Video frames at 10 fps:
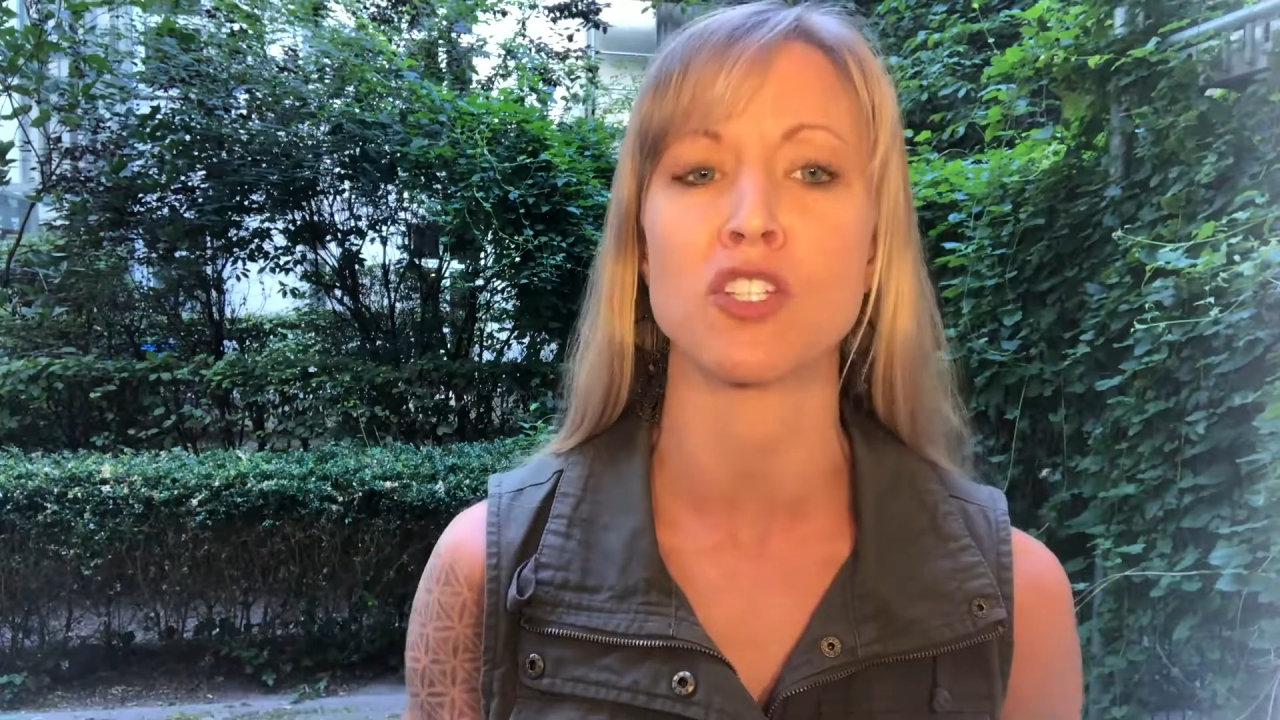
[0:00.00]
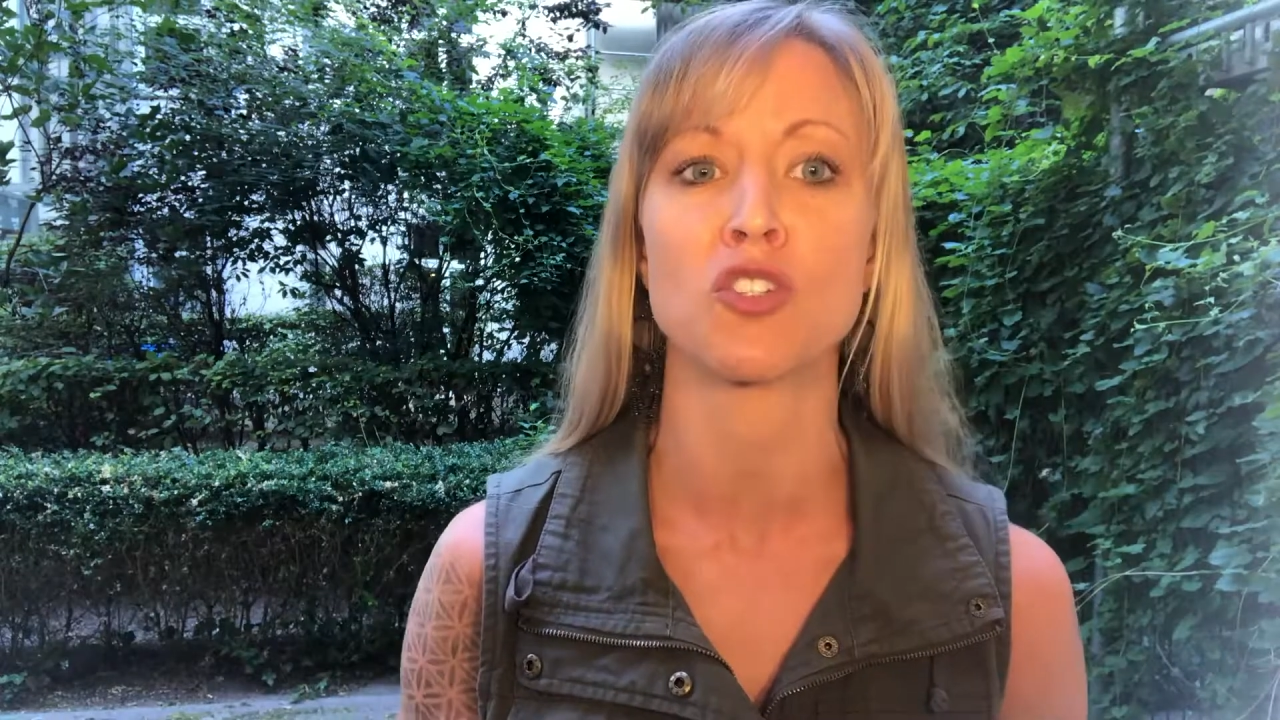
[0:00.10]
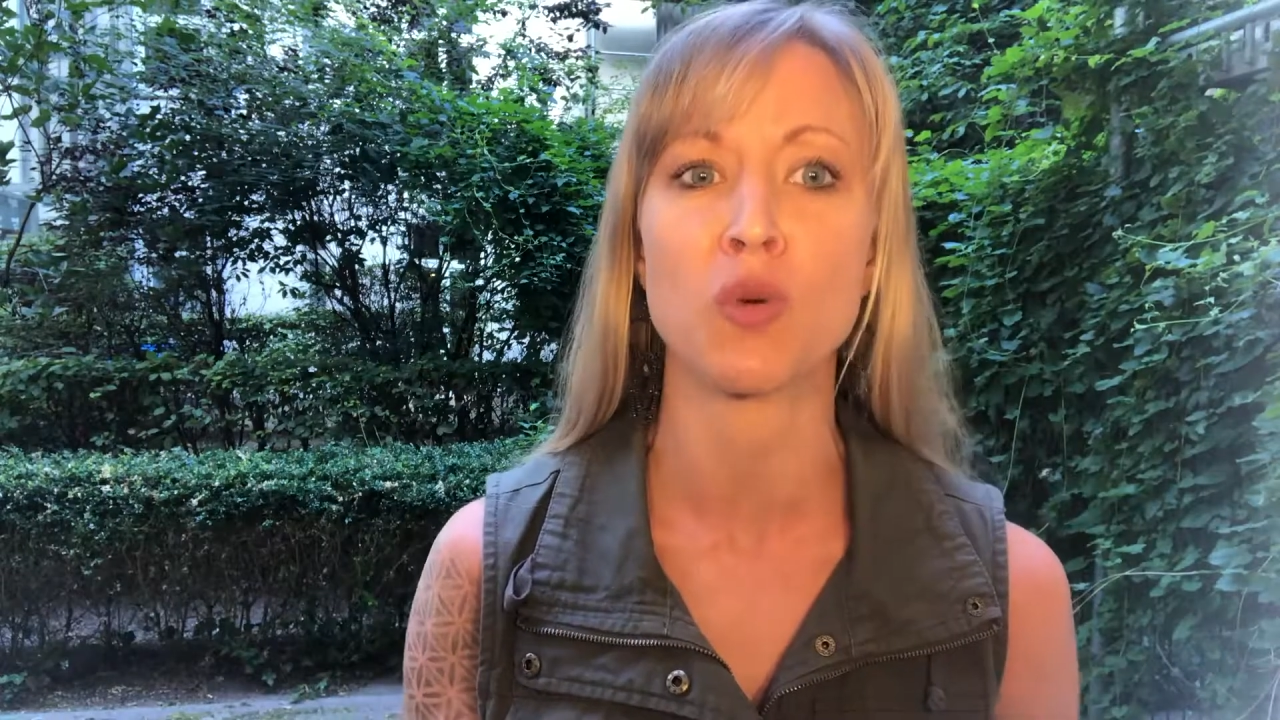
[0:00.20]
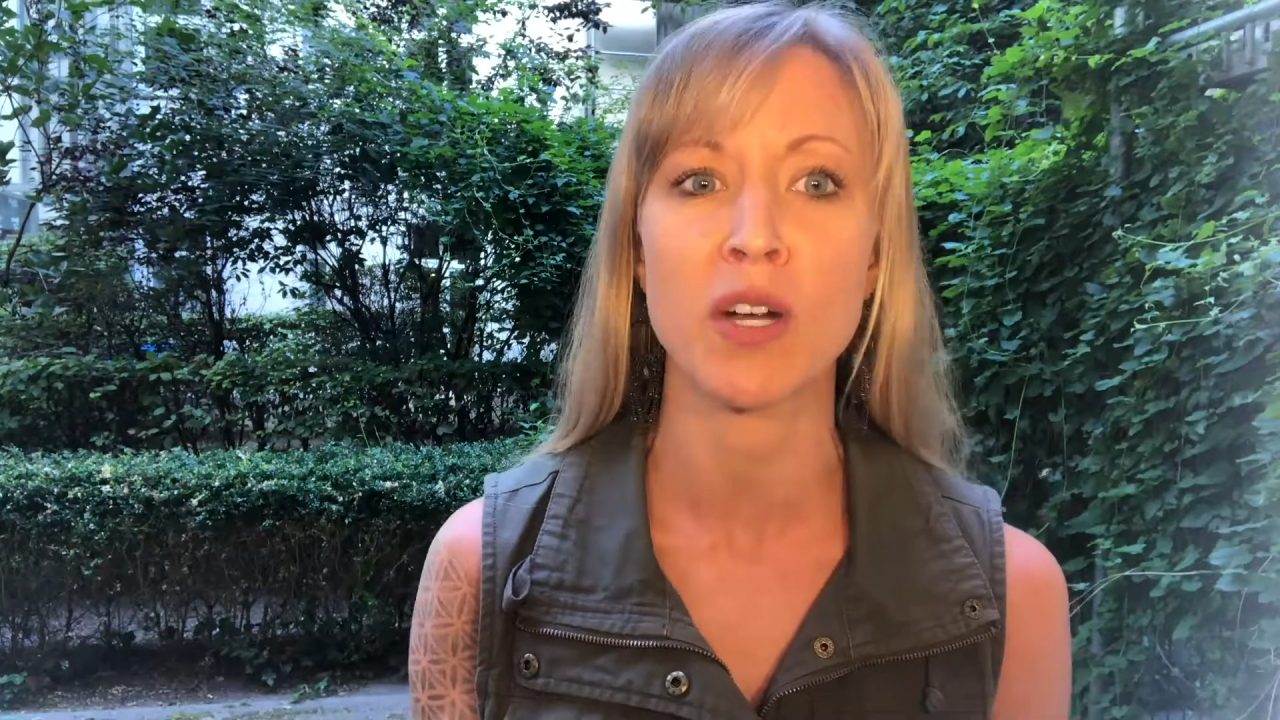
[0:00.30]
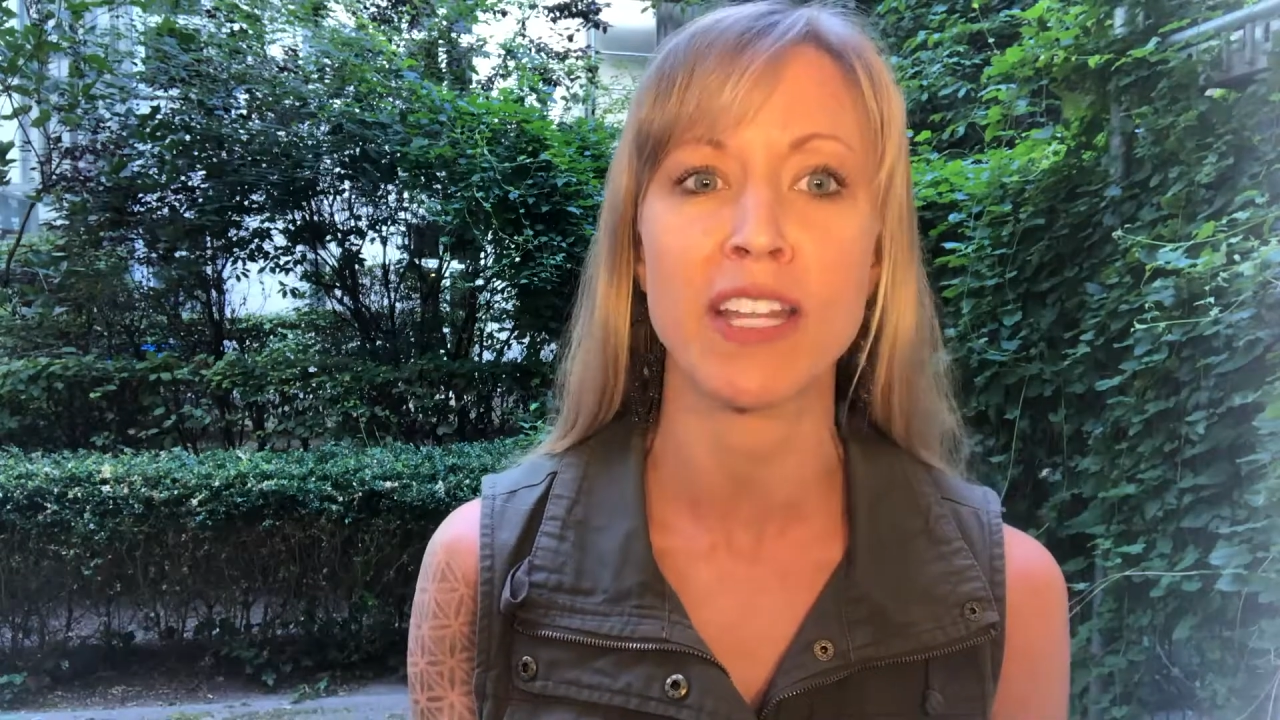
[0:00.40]
a
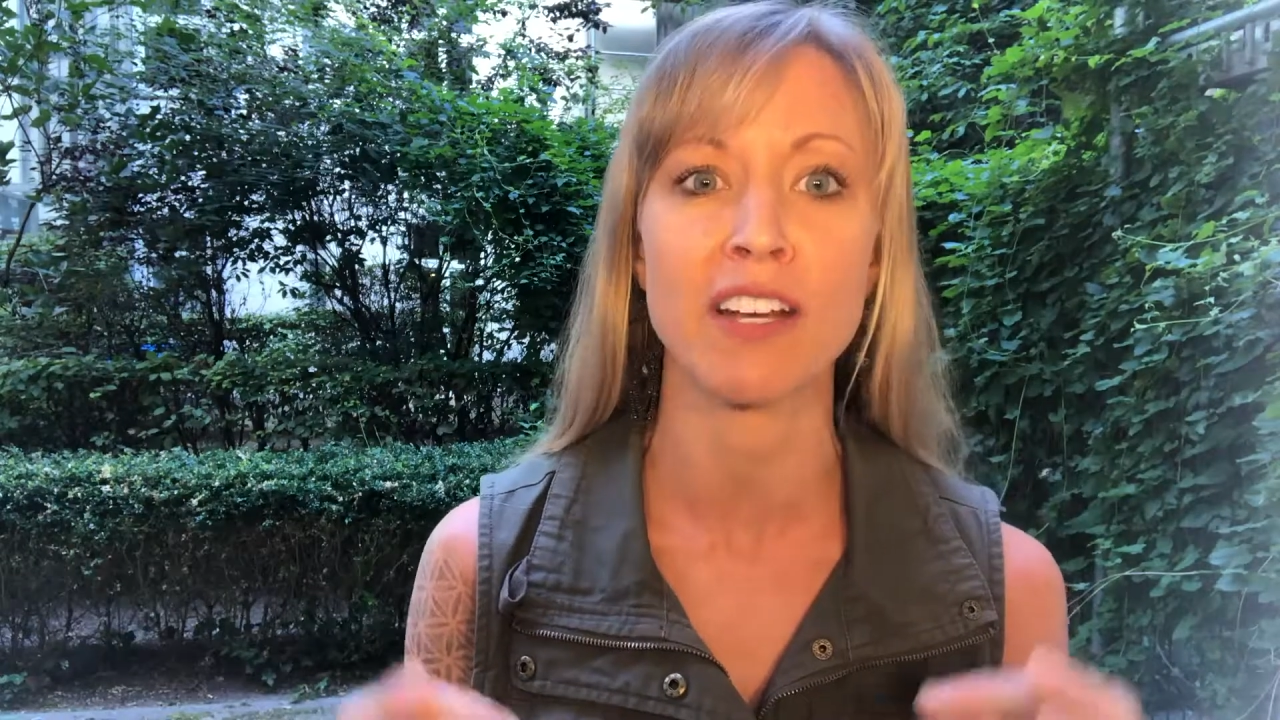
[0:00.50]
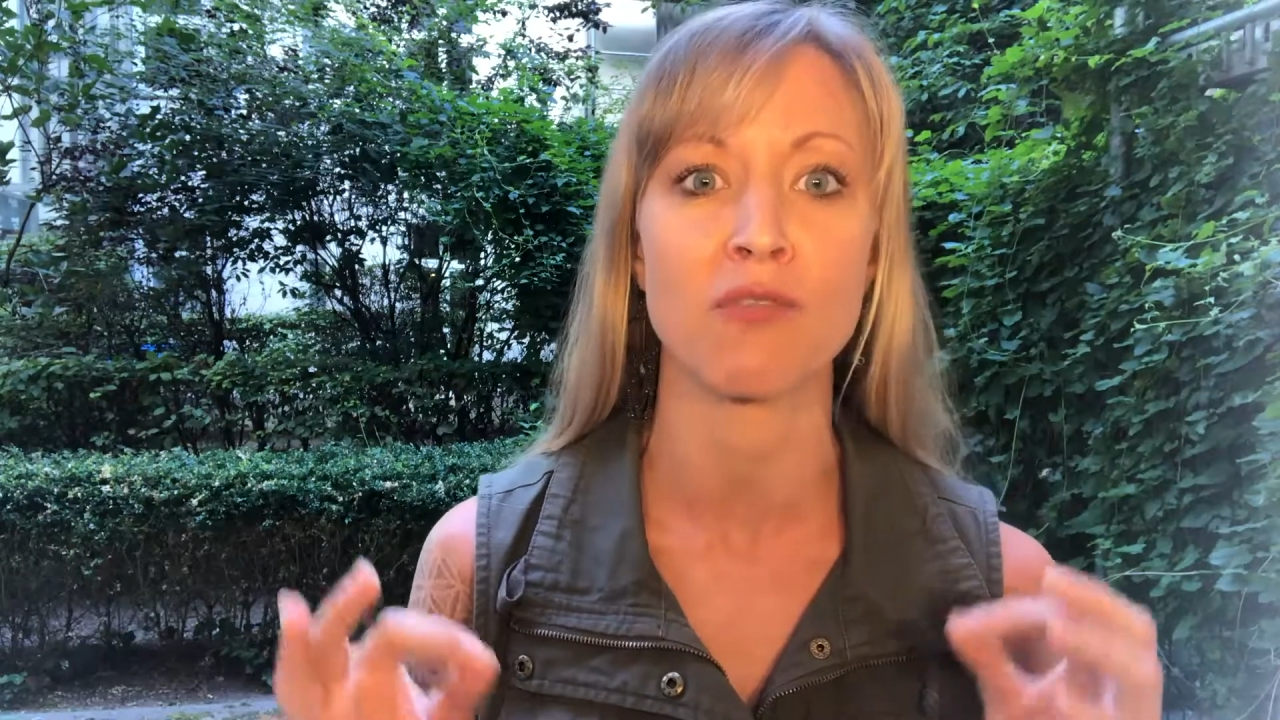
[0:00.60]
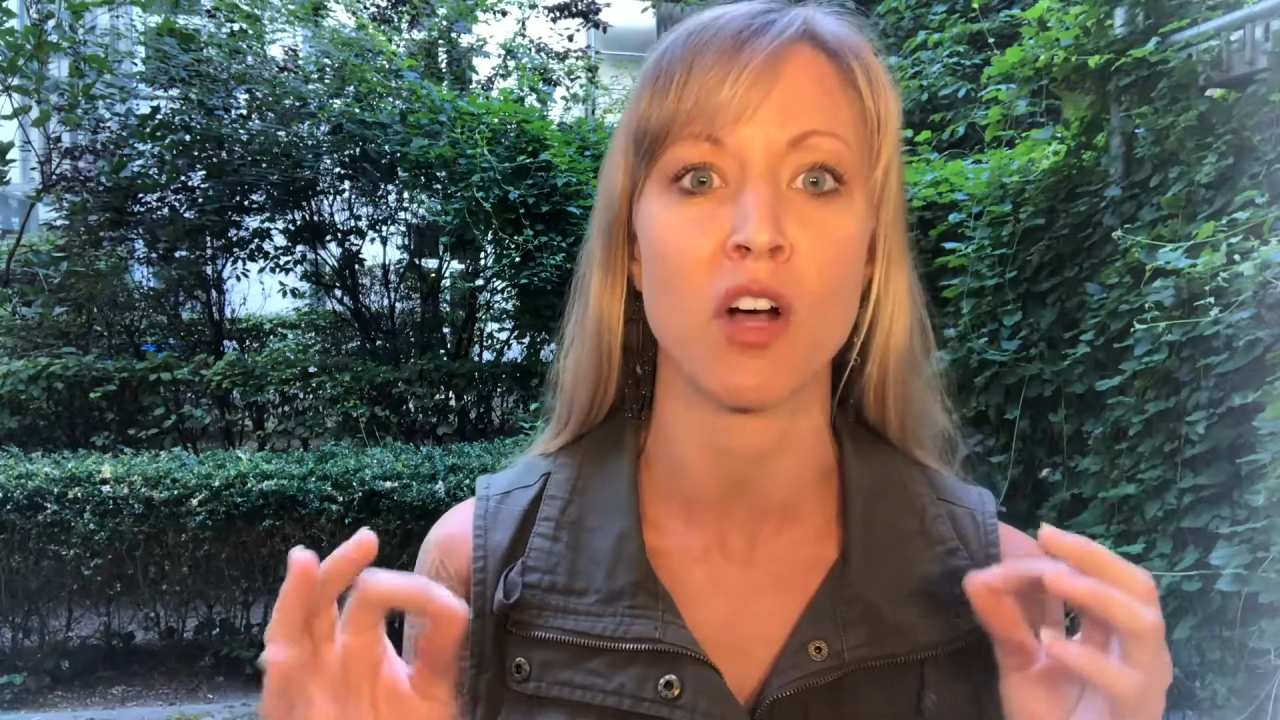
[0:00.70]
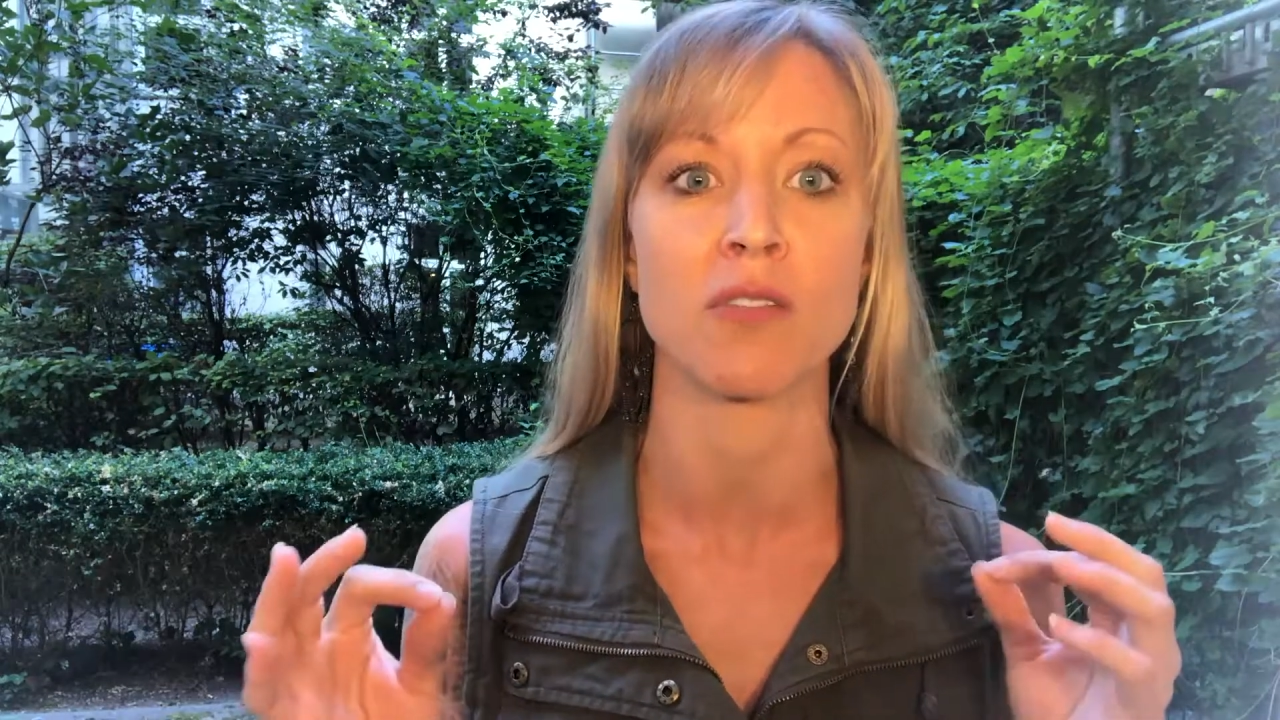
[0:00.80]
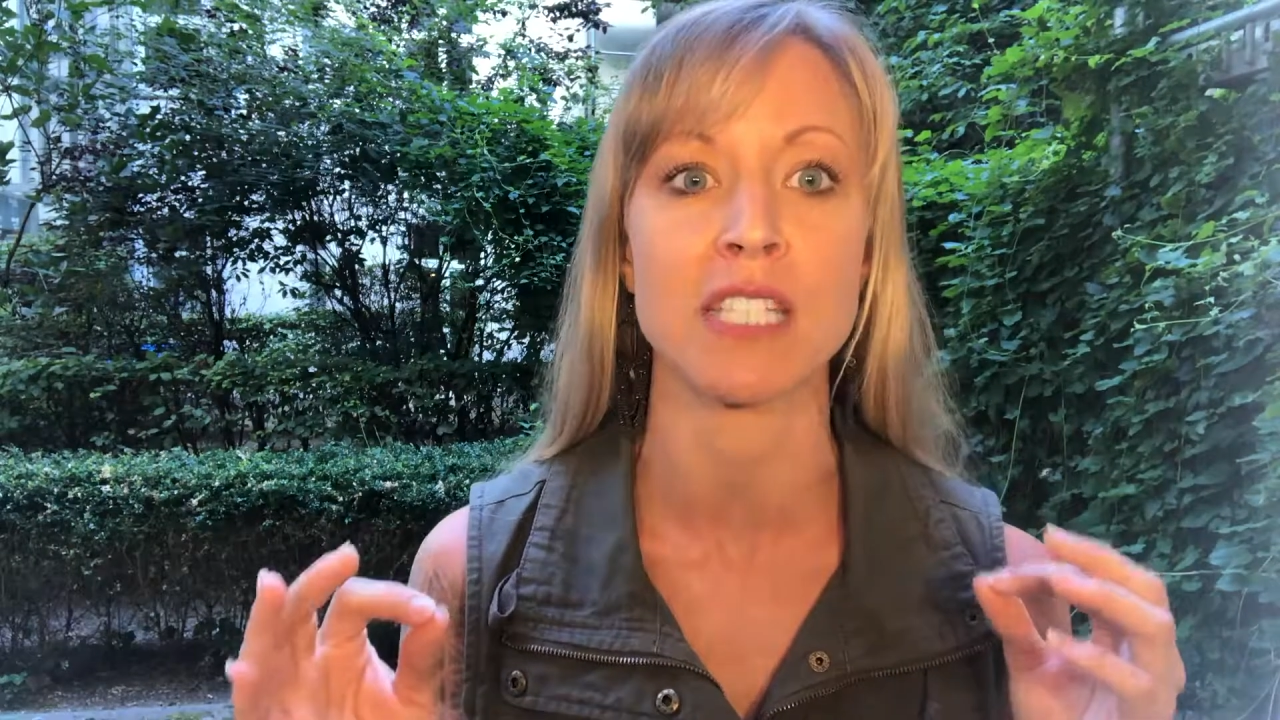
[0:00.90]
story that
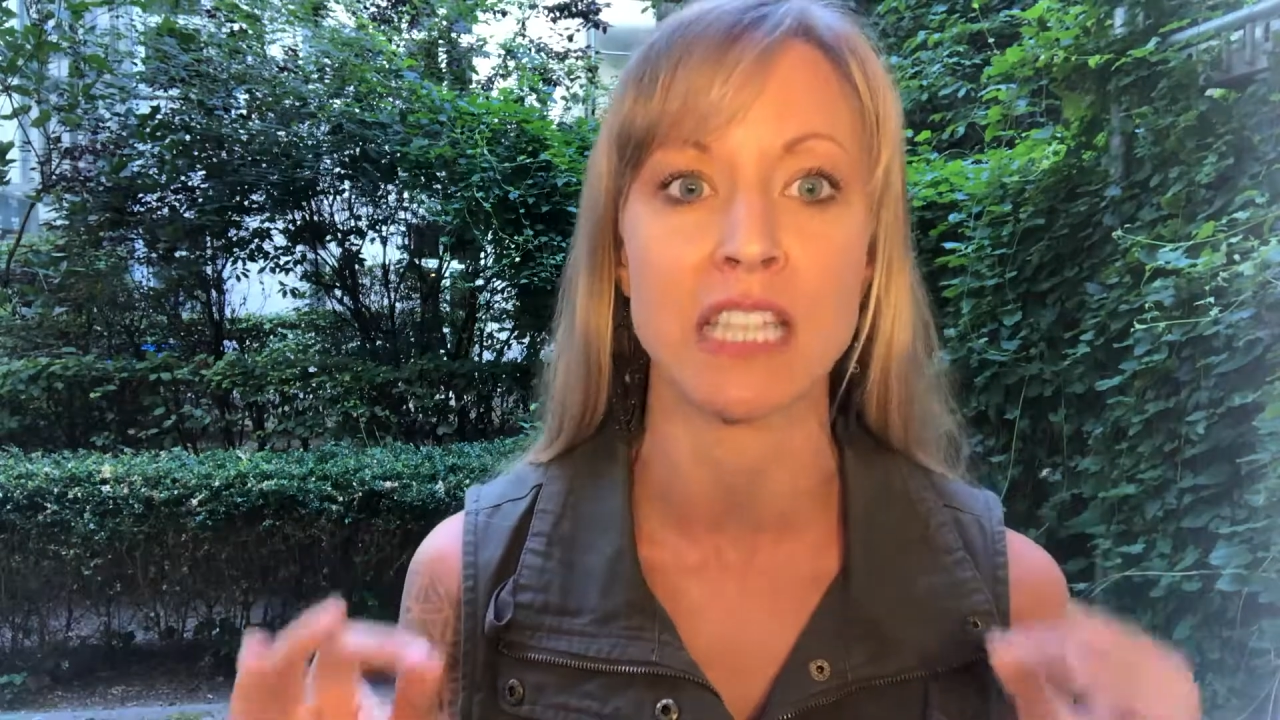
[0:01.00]
involves